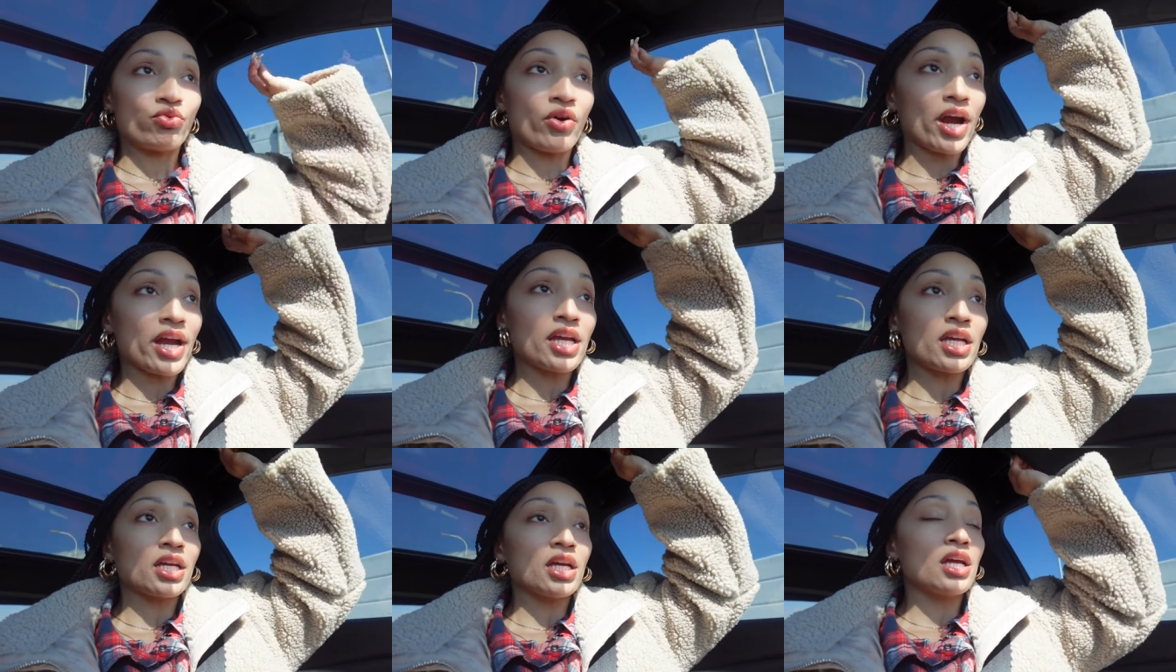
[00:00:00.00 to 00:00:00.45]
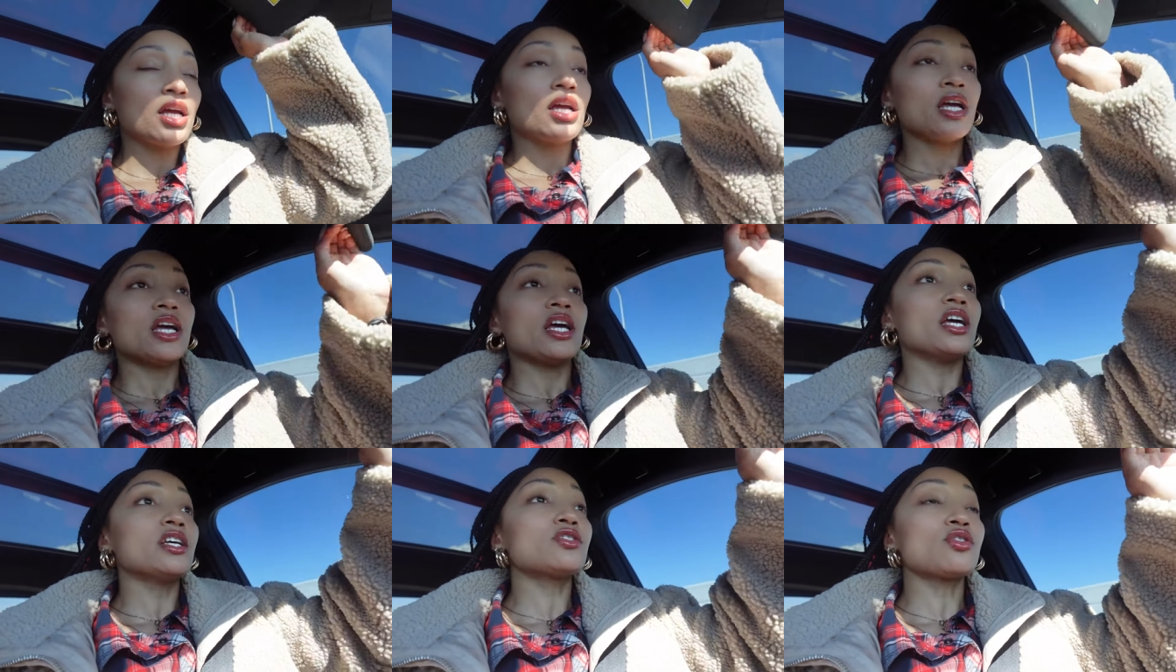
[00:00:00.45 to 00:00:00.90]
right?
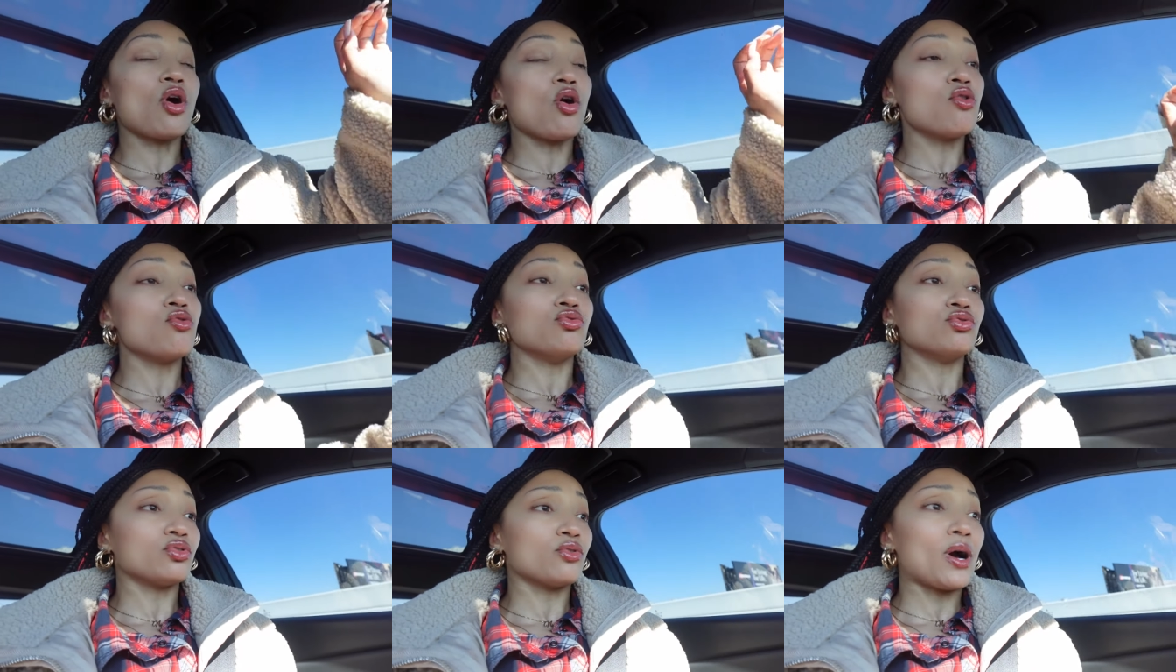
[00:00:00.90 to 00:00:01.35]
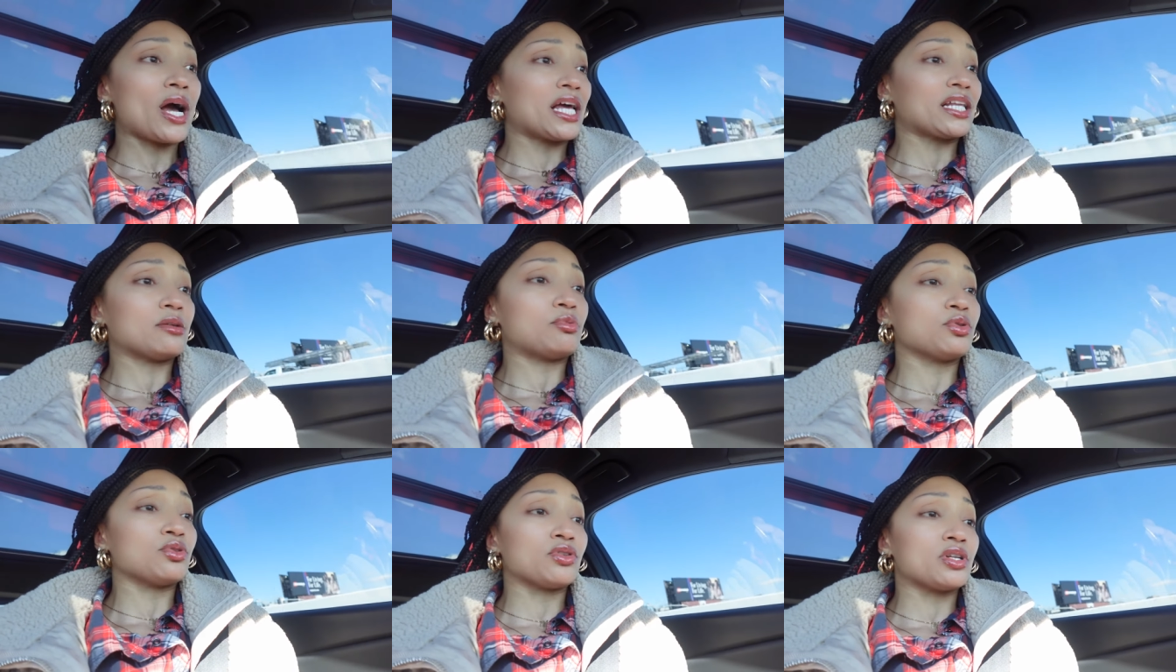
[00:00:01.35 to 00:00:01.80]
It's cold, so I had
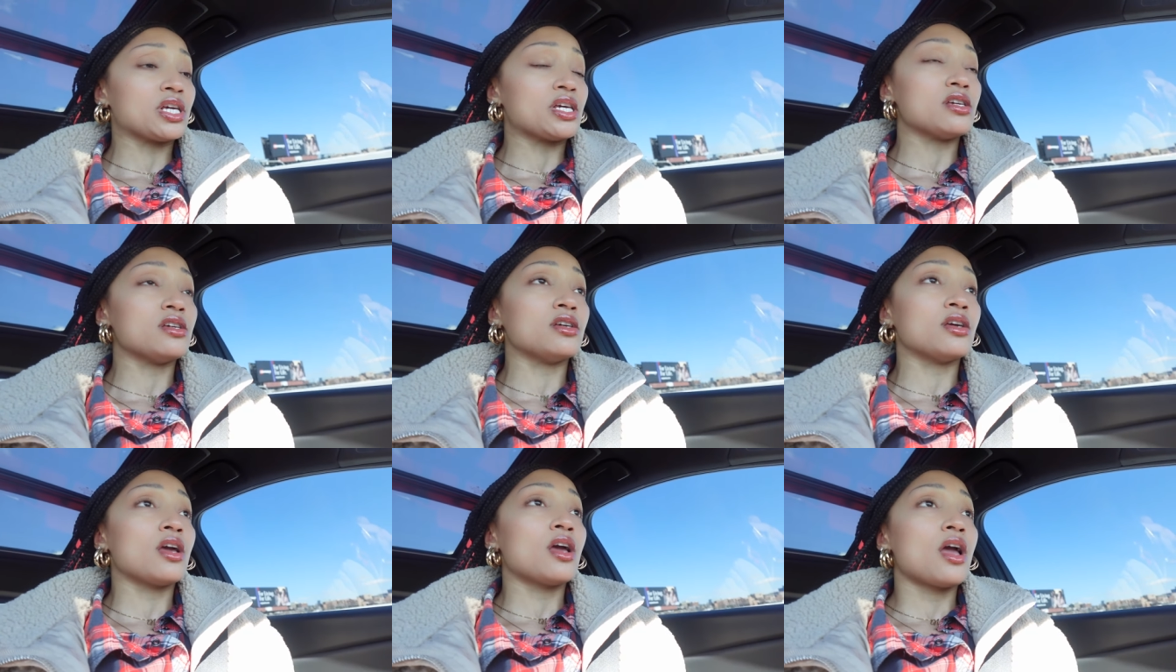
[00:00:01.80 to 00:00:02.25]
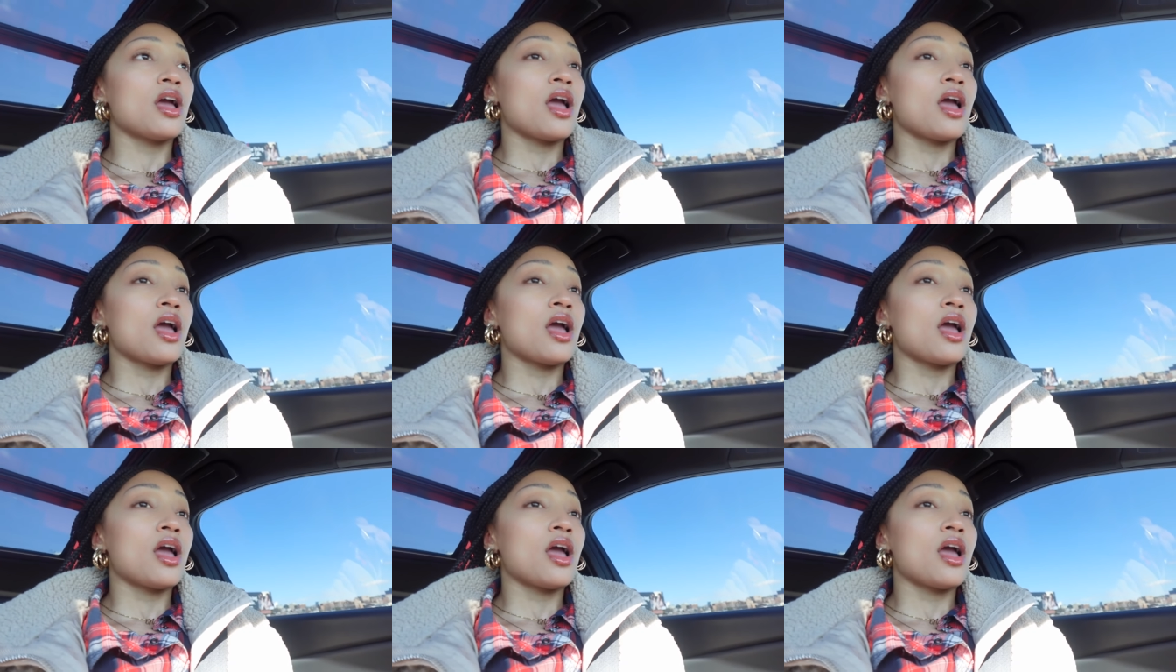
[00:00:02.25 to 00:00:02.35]
to put on the heat.